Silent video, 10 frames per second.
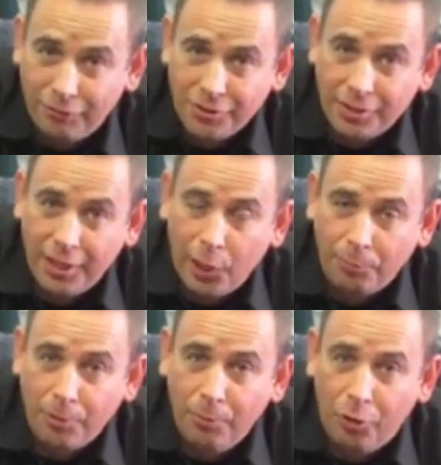obviously, to
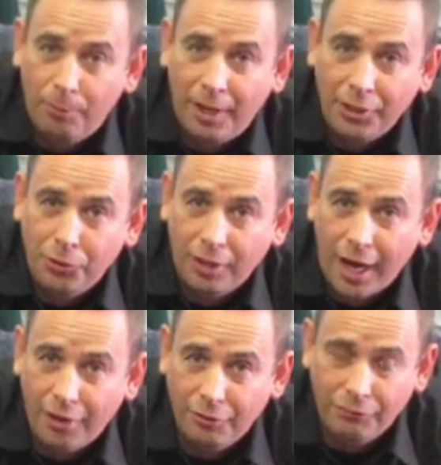help you more about your
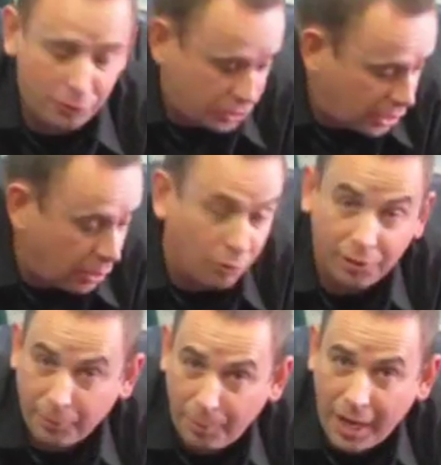car in the future
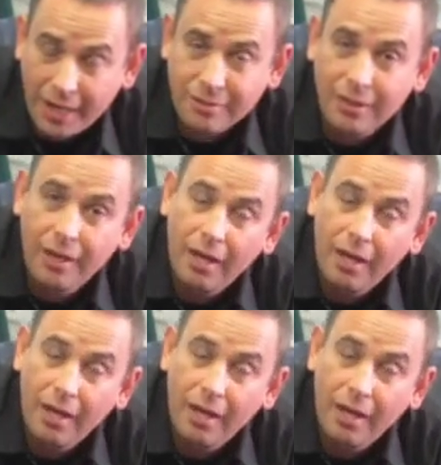or in the past.